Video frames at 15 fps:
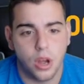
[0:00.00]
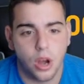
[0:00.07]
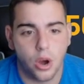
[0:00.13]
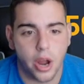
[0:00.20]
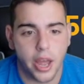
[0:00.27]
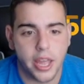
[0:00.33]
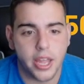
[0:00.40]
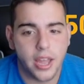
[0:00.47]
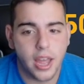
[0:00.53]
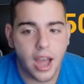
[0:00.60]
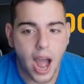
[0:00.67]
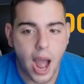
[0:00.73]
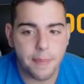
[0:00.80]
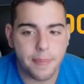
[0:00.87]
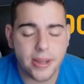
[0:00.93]
Okay,
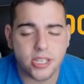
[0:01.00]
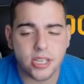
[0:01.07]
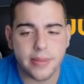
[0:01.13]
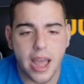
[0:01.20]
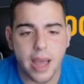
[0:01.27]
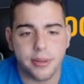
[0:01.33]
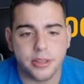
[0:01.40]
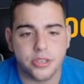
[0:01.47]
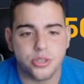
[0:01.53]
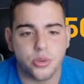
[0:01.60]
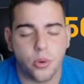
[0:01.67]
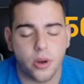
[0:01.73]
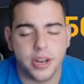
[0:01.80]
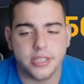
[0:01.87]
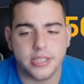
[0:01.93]
I picked up Amethyst
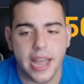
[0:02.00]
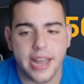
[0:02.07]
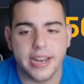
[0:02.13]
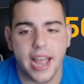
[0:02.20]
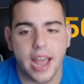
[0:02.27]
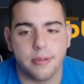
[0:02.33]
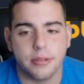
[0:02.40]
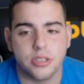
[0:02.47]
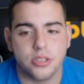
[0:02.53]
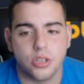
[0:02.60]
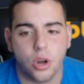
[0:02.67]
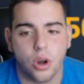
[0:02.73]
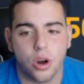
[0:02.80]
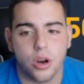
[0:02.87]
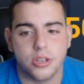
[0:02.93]
20s, any Amethyst
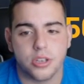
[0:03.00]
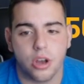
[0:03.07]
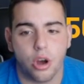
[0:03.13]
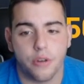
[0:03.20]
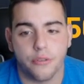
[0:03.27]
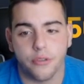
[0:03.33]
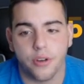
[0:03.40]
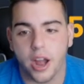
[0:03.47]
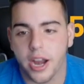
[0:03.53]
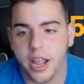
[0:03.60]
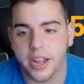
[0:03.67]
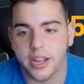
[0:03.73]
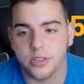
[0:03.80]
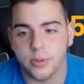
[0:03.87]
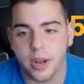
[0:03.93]
cards on
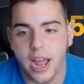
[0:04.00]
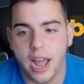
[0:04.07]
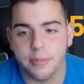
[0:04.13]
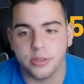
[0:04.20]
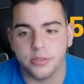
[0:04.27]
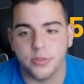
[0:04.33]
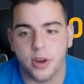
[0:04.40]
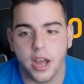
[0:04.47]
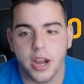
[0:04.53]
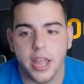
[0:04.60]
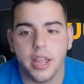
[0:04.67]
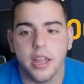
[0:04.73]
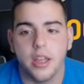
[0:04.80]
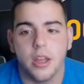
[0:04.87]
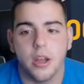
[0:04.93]
Friday, because what happens
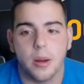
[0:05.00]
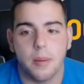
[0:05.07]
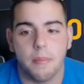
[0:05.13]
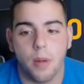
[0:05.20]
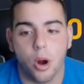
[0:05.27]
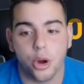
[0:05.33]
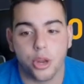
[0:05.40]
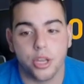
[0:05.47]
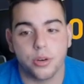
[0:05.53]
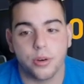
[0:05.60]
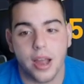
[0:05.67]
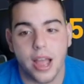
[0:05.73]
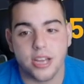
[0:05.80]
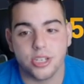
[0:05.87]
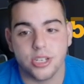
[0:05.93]
Friday? Market
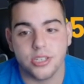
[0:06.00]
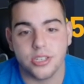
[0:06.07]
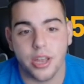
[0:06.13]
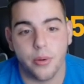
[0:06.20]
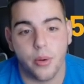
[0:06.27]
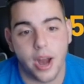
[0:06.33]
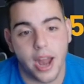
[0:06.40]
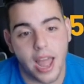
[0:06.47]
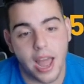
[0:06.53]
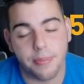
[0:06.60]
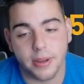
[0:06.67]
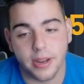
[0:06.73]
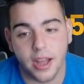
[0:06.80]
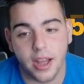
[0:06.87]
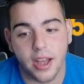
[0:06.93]
crashes, and what
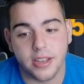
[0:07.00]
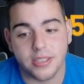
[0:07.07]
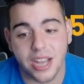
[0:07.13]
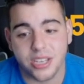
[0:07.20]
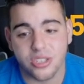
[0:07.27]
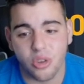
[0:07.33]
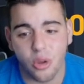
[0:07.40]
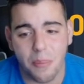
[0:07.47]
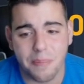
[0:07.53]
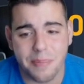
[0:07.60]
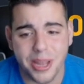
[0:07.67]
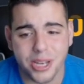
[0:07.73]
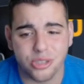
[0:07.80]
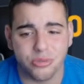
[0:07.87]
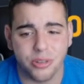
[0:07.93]
happened, guys? I sold
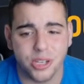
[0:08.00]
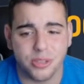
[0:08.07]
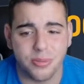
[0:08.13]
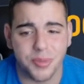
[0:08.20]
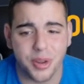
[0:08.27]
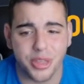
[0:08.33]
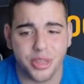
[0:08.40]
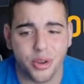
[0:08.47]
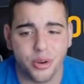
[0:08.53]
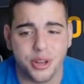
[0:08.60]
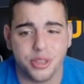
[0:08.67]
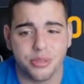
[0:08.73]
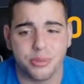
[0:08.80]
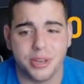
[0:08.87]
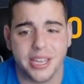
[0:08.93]
Mitch Richmond for
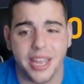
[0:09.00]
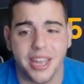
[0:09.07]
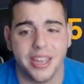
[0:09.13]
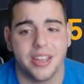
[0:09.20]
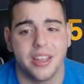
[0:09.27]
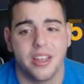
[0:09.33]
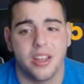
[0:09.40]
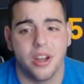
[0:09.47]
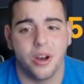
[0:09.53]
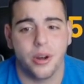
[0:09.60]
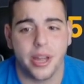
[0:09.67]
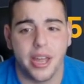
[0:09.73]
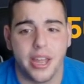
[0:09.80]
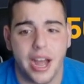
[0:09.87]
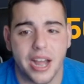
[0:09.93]
33K.
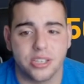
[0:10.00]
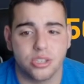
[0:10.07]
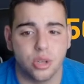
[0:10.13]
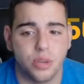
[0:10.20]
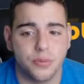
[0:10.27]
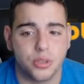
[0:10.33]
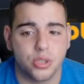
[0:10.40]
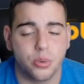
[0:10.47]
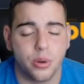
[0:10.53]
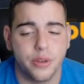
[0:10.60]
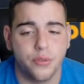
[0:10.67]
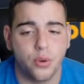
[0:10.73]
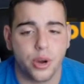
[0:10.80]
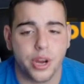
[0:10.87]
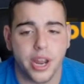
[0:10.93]
Okay, I sold him for
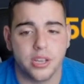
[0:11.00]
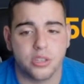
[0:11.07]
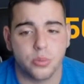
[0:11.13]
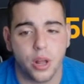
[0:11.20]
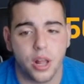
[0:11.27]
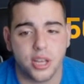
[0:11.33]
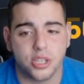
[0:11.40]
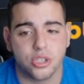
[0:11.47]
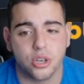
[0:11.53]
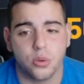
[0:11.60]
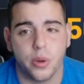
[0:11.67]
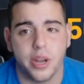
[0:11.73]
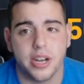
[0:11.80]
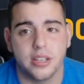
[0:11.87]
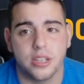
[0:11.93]
24K as well. I should
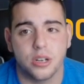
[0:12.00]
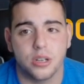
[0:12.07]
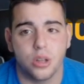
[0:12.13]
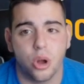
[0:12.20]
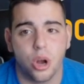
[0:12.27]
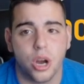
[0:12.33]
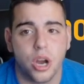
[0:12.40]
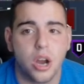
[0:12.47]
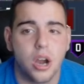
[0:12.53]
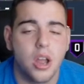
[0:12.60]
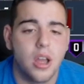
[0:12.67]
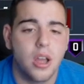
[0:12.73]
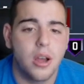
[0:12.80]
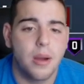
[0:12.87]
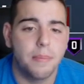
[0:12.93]
have waited a little longer.
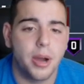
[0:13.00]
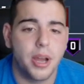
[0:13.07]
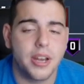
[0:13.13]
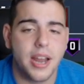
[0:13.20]
But